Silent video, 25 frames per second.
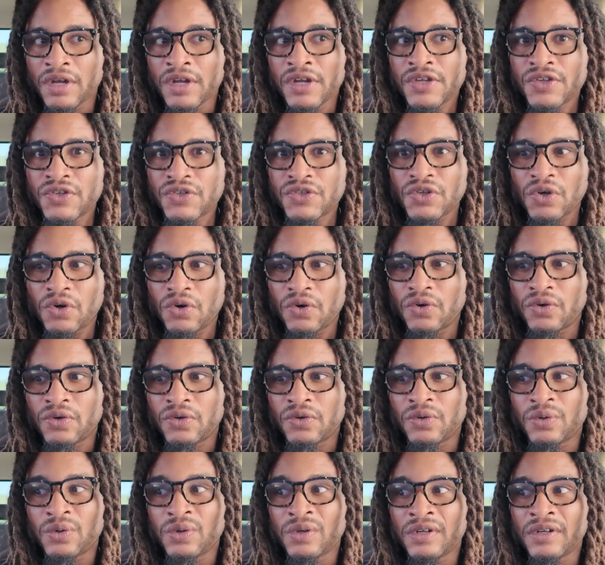
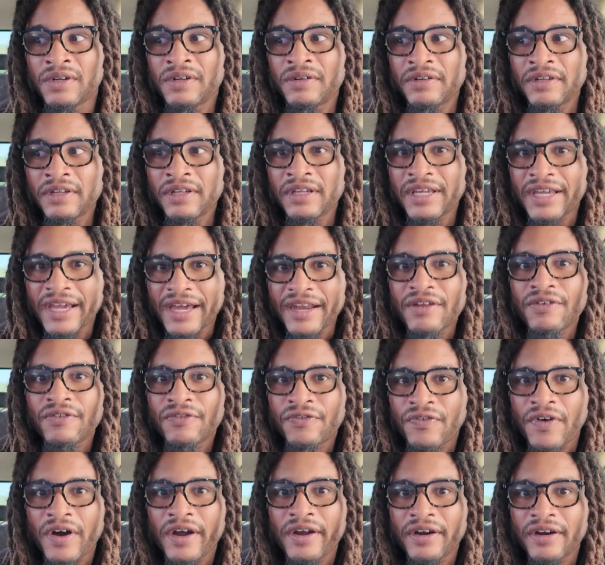So getting
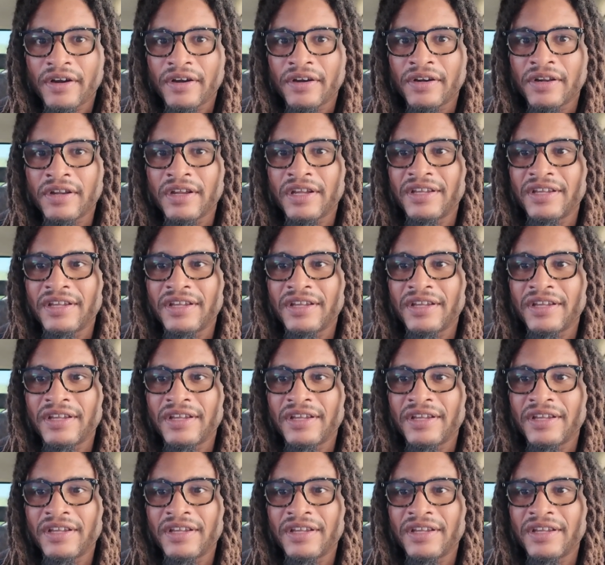fired